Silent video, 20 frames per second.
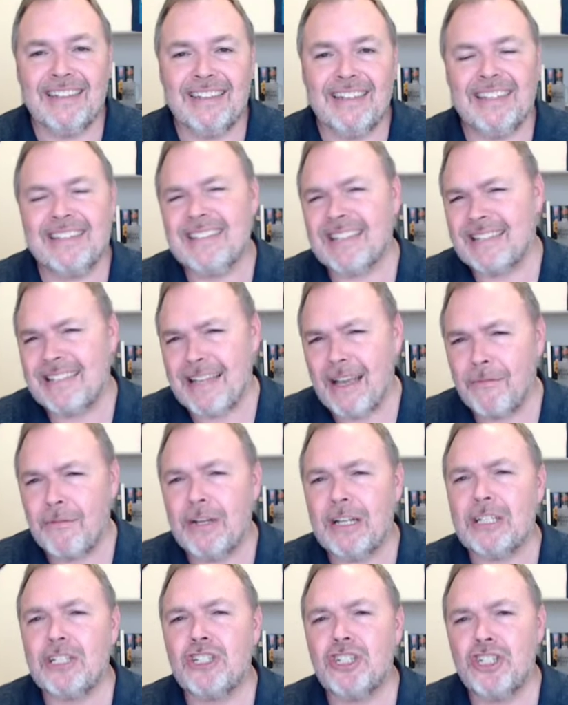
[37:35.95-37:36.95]
it's a
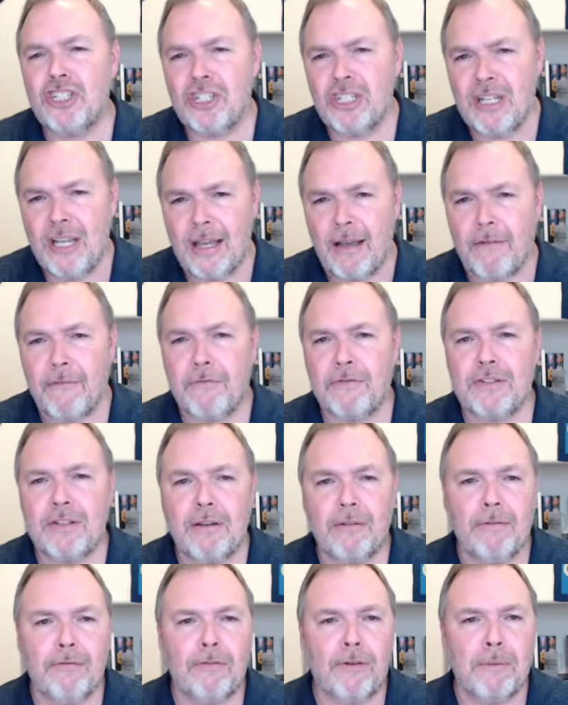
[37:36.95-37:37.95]
definite shift
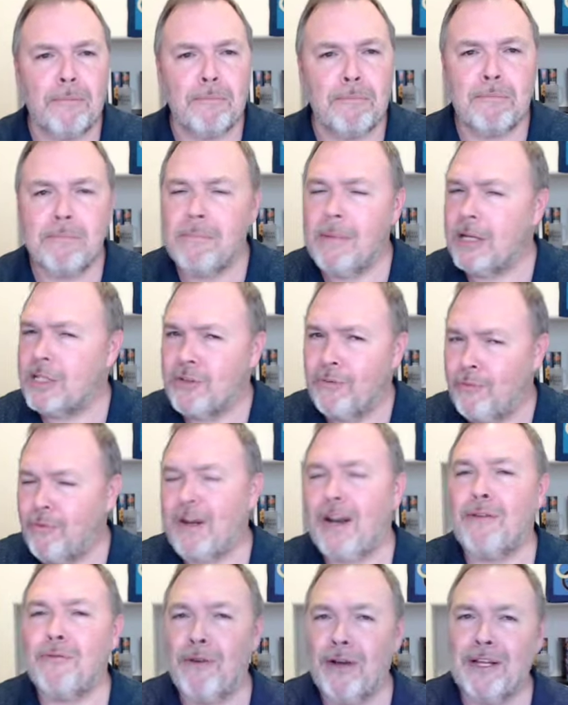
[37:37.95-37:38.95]
from much of
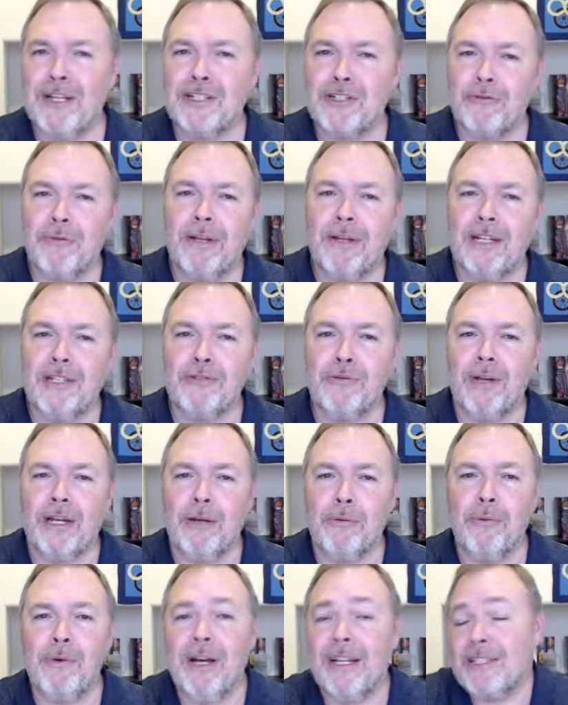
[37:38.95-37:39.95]
what I read in
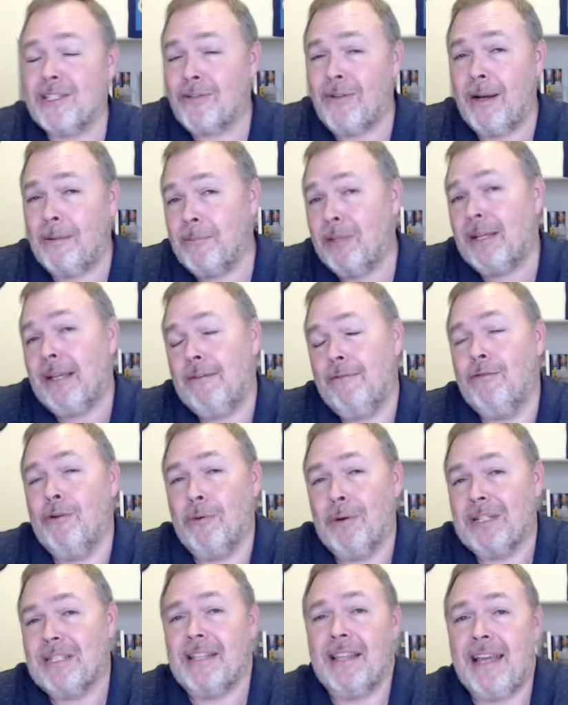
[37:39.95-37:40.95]
2021, so I'm looking
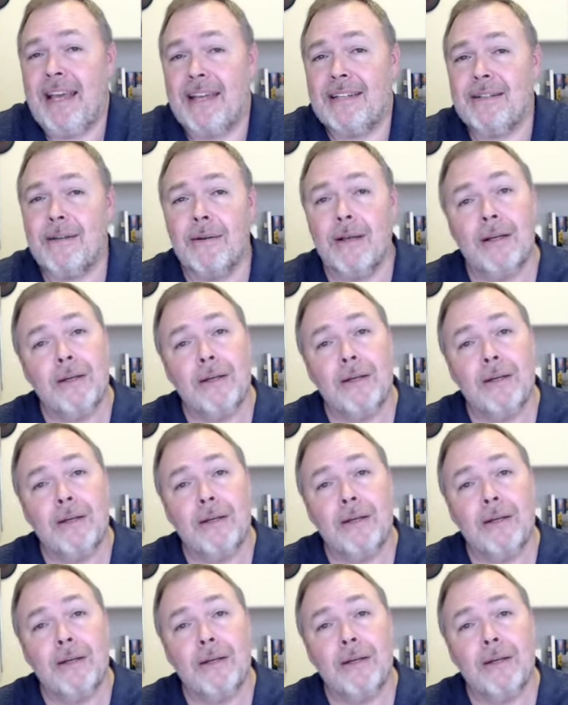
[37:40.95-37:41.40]
forward to that.